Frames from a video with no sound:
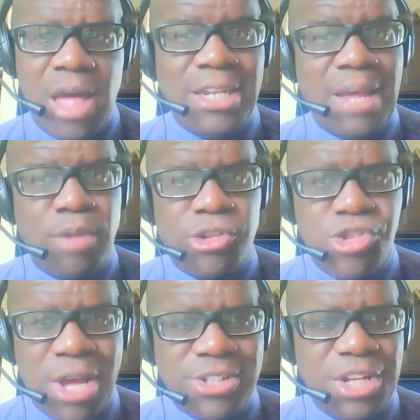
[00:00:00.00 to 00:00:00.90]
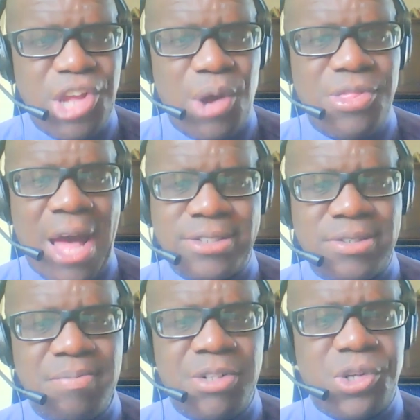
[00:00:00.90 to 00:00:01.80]
And I'm not suggesting now
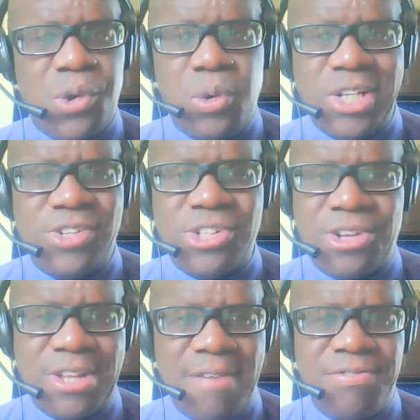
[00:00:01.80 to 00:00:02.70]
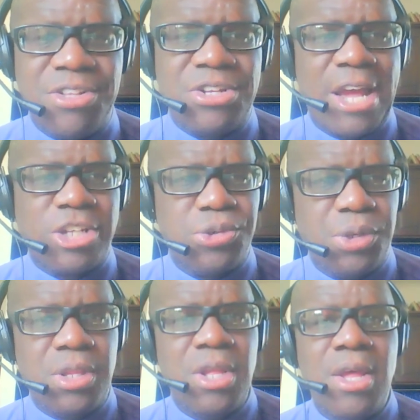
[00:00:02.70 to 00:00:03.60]
that Mr. Holness does not have the
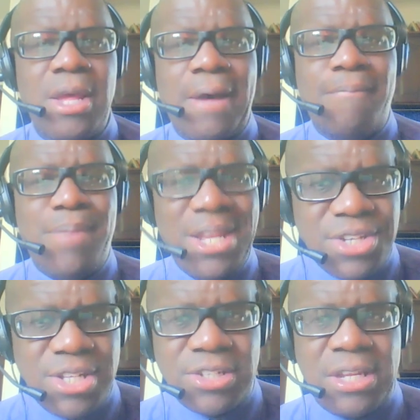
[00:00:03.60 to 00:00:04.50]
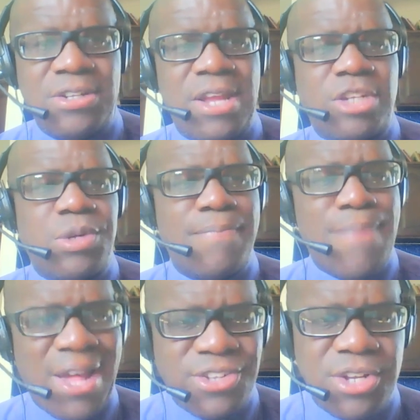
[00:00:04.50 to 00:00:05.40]
intellectual abilities, the intellectual
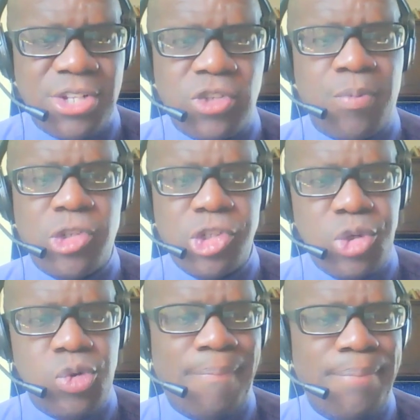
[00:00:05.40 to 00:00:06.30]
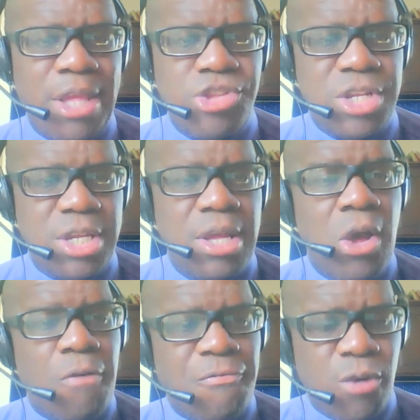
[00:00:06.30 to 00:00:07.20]
capacities to pursue a PhD.
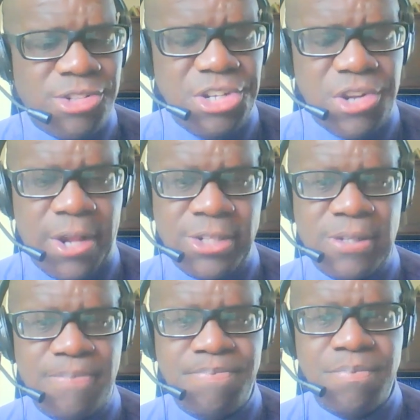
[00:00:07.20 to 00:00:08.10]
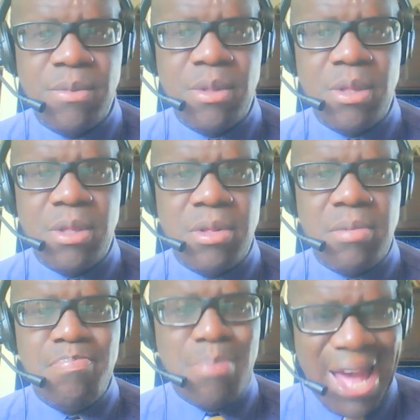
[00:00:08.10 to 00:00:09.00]
Of course he does.
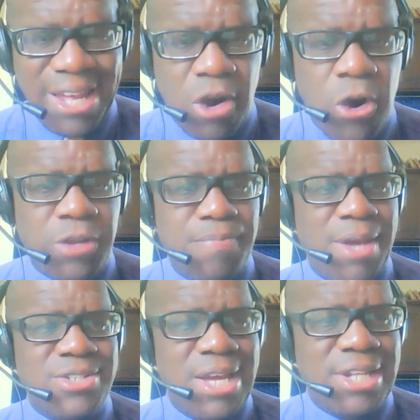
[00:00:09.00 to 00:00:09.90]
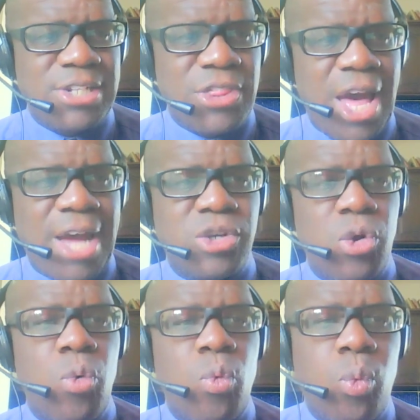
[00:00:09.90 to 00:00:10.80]
My argument is that,
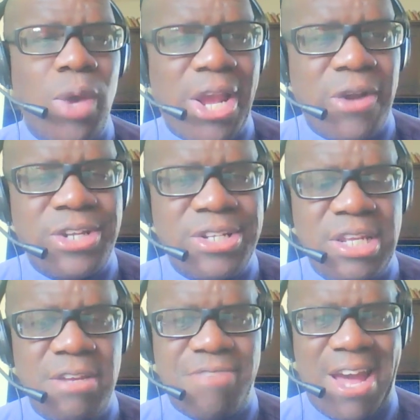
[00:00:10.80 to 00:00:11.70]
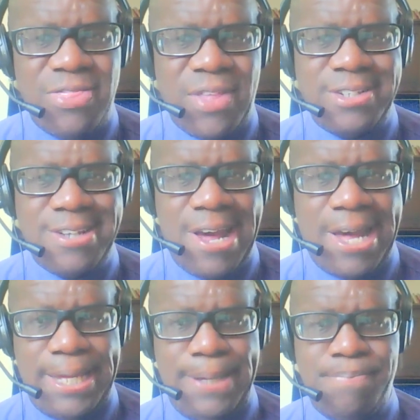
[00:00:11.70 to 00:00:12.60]
where did he find that
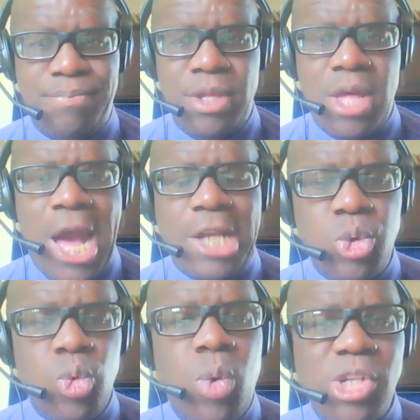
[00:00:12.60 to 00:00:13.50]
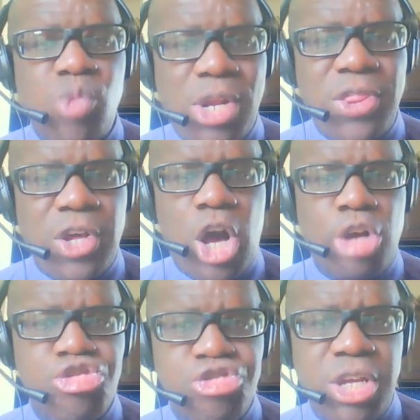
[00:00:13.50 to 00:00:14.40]
time? And who was running the
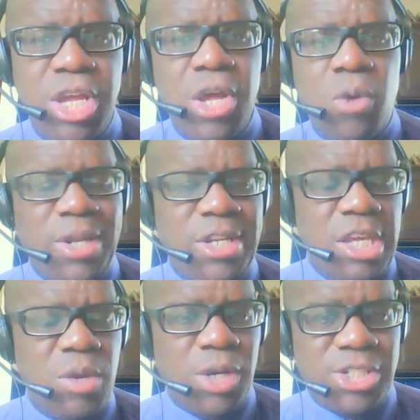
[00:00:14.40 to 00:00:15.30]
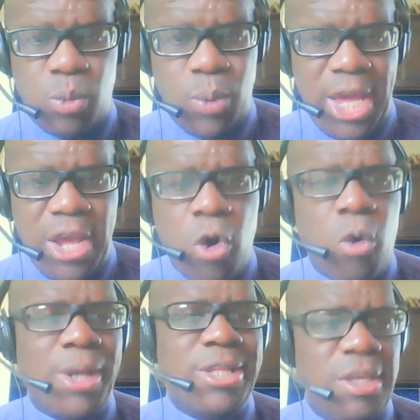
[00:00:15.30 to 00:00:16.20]
country when he was away,
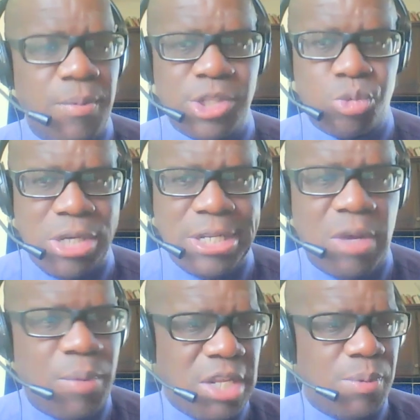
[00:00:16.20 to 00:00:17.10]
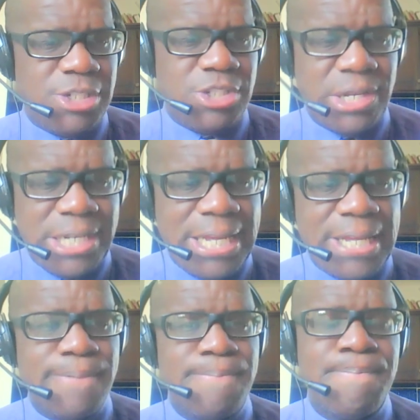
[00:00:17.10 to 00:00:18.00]
or when he was reading, when he was
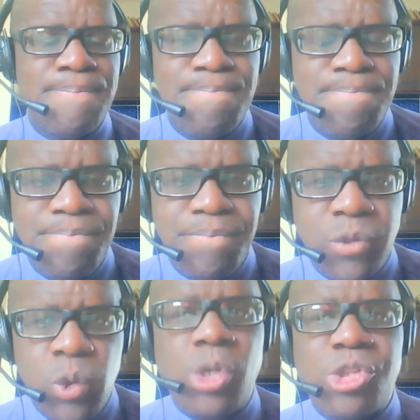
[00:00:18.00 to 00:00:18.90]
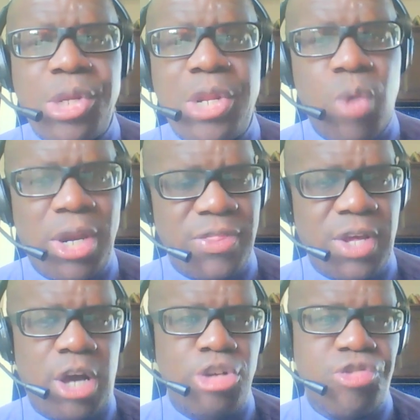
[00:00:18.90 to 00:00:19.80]
studying? Who was really running the
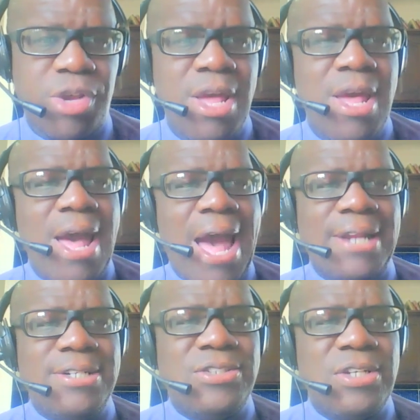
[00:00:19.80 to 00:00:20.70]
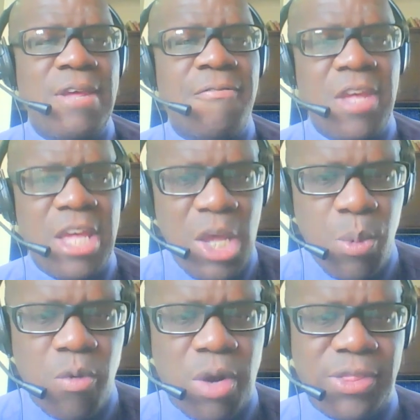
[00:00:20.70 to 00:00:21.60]
country? And if he
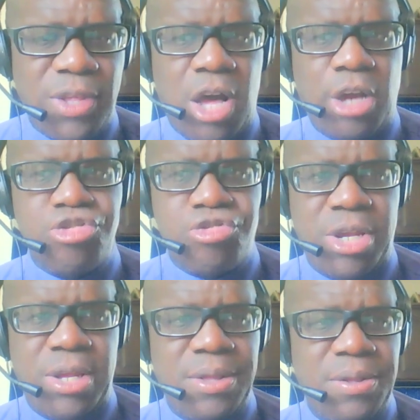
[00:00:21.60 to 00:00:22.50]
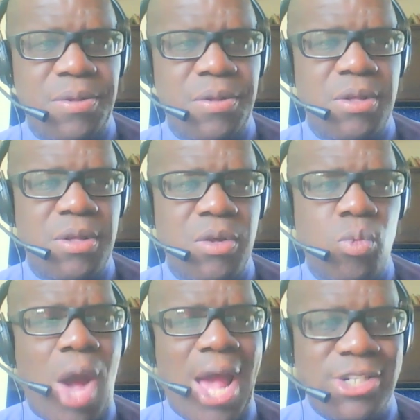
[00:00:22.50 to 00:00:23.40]
were running the country
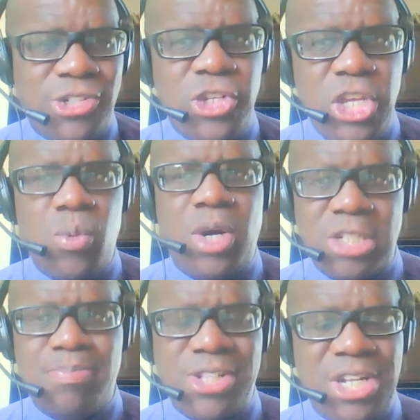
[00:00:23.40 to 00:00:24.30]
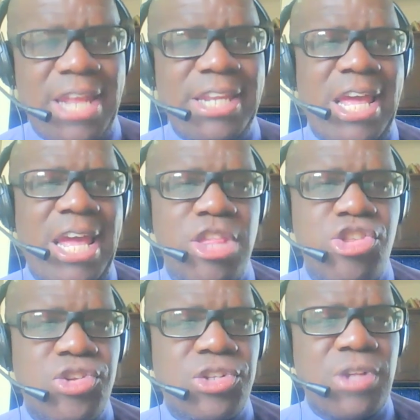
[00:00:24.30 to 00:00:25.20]
whilst he was busily
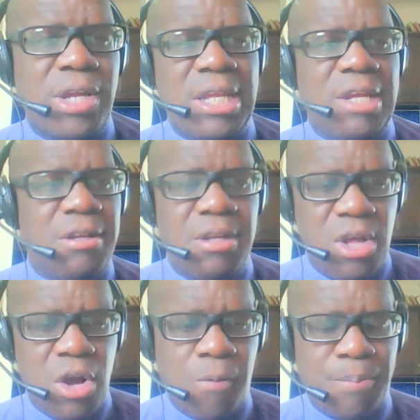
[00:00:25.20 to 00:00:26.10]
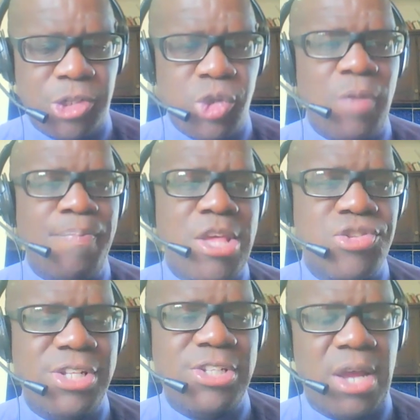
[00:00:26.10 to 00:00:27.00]
engaged studying or pursuing
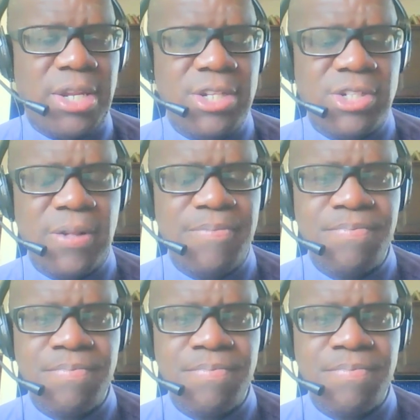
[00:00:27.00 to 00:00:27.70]
PhD studies,